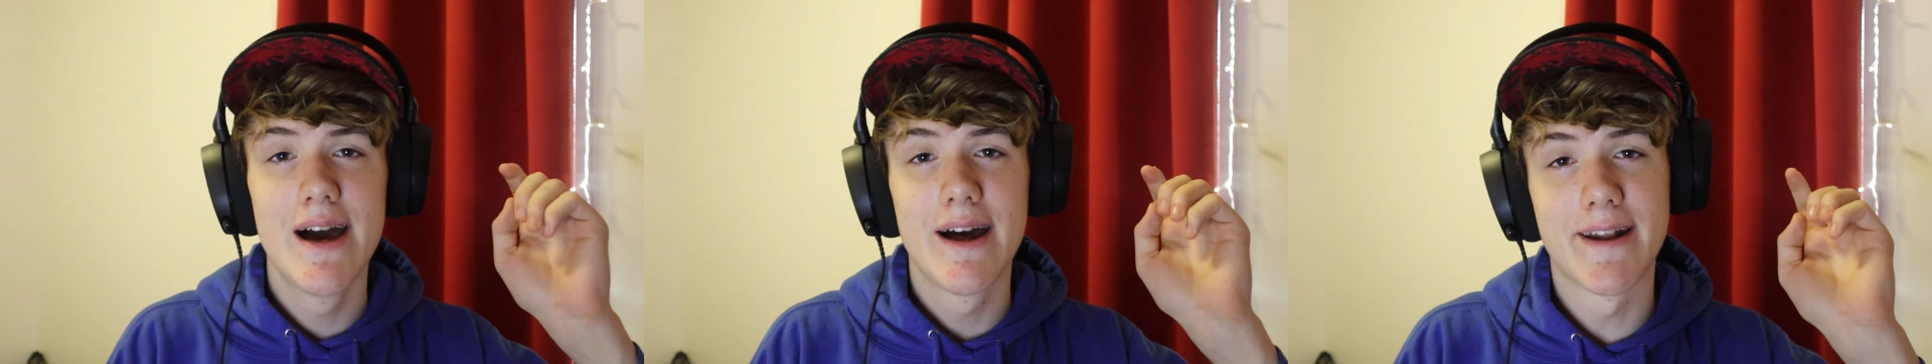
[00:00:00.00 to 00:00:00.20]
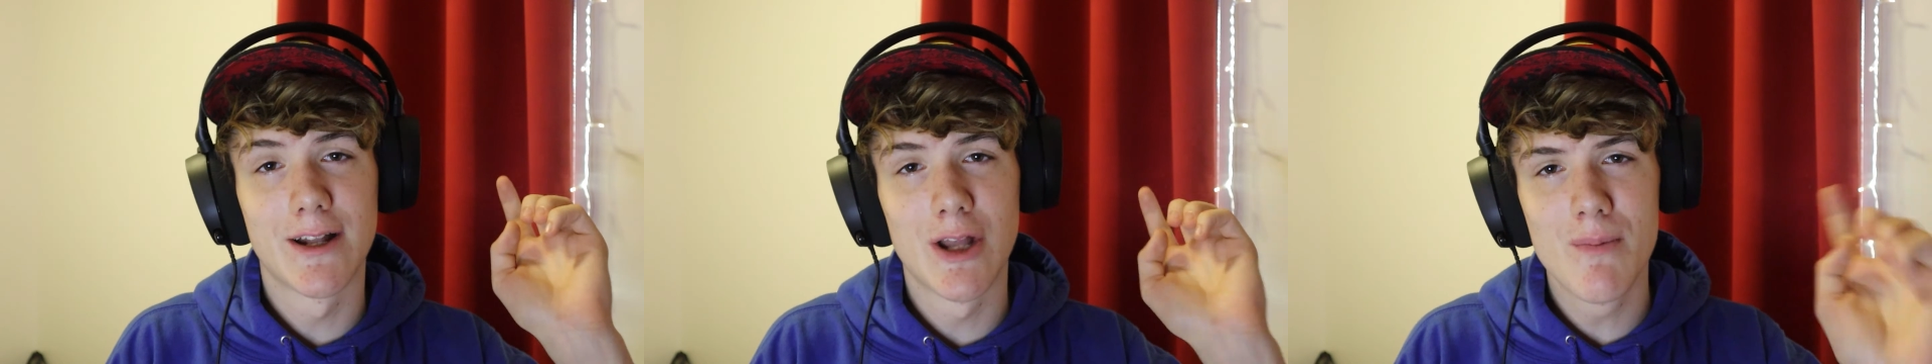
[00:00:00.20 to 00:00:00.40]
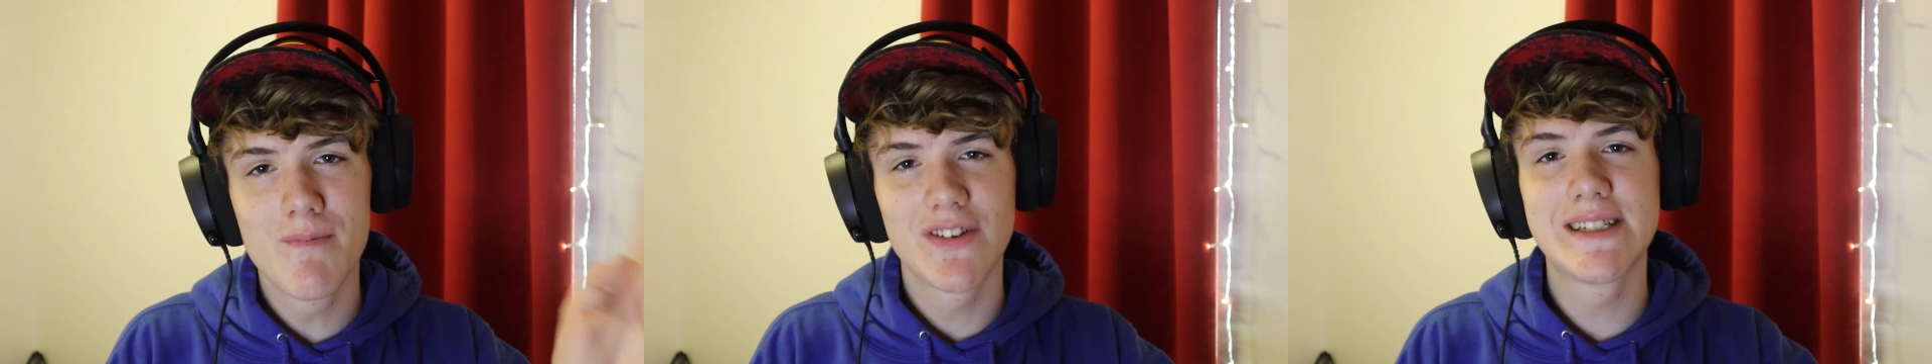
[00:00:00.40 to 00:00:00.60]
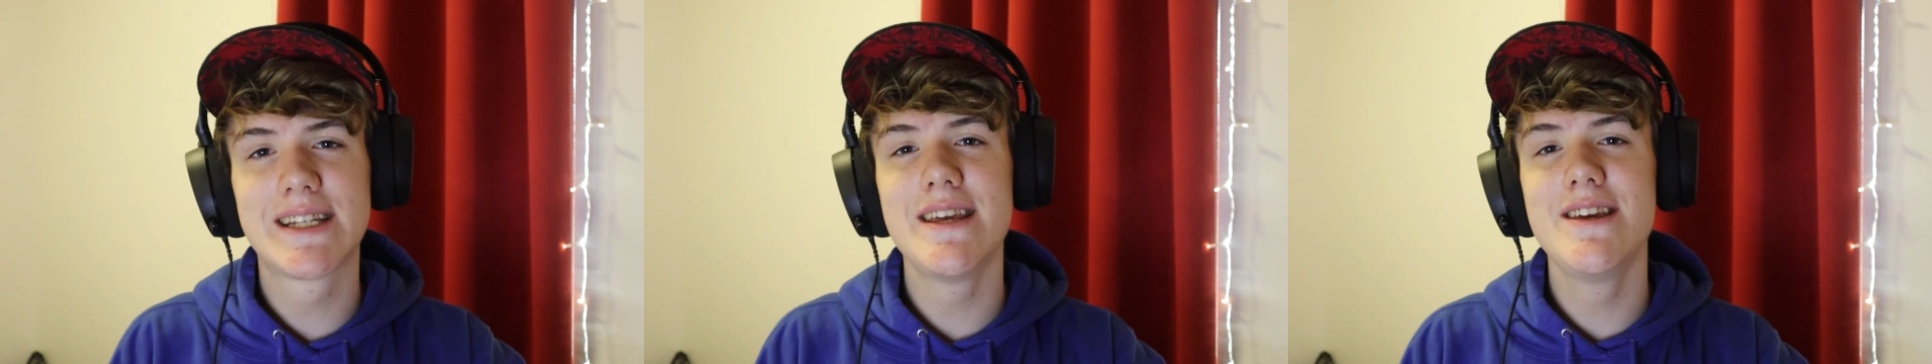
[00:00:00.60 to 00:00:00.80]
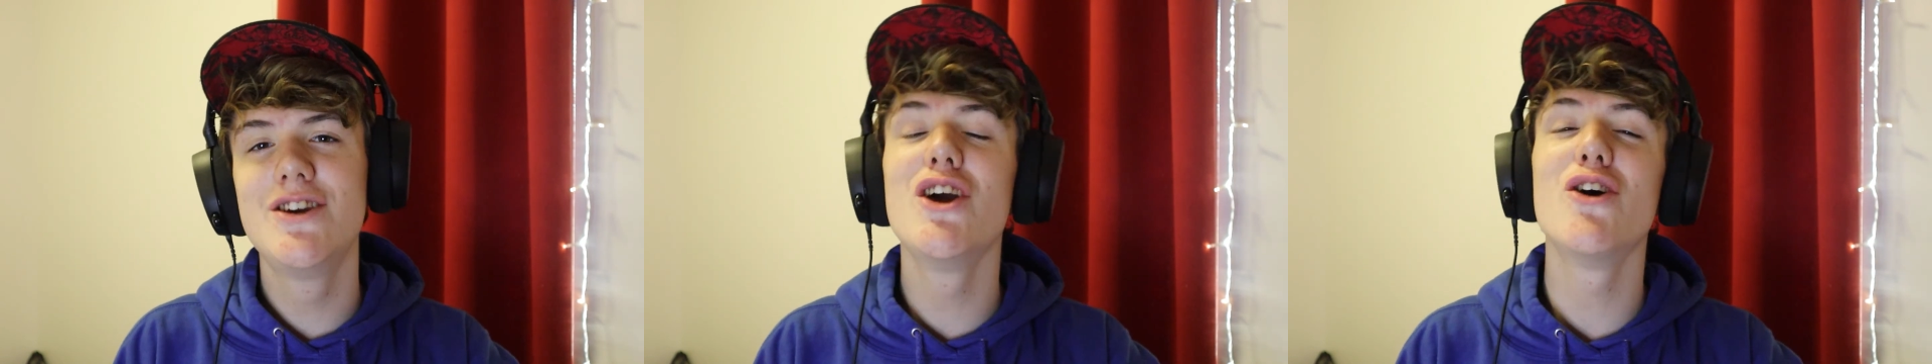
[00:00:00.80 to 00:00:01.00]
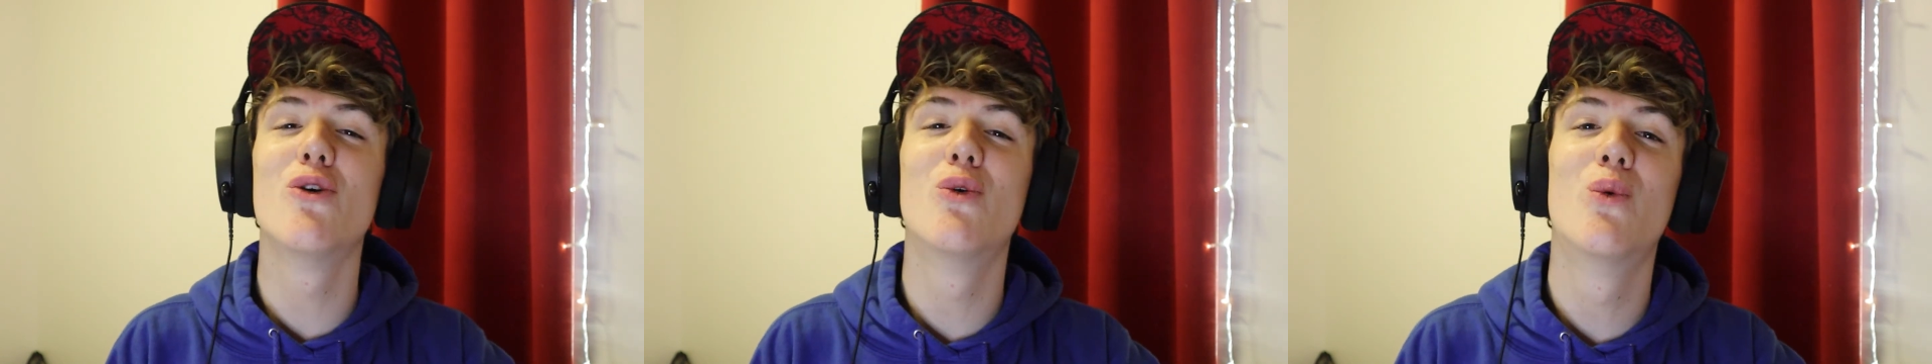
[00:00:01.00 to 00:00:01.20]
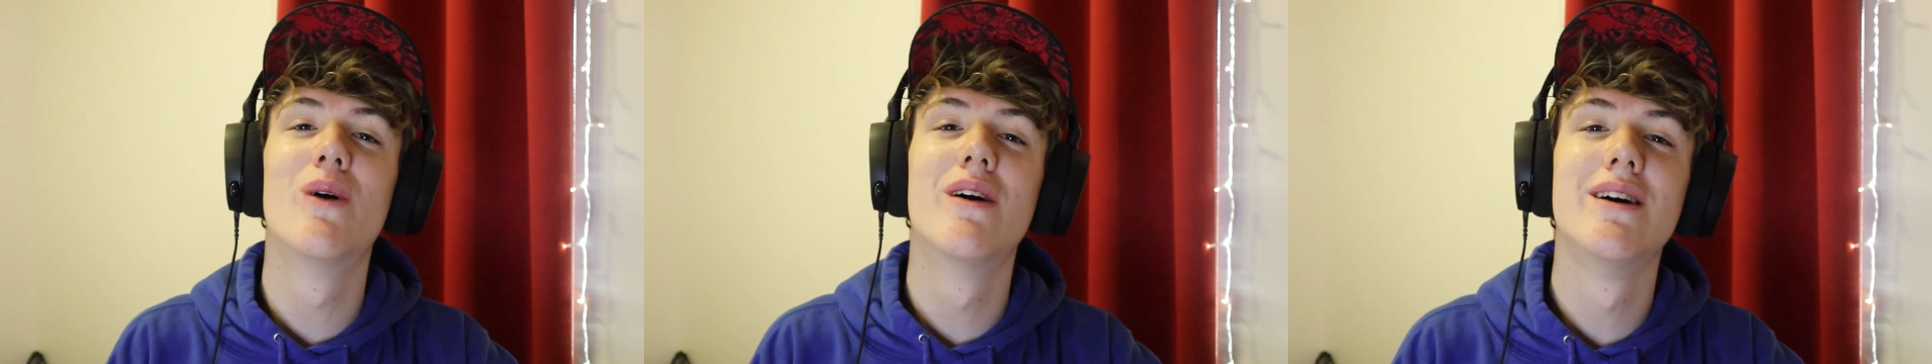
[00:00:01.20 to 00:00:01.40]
And I'll hopefully see you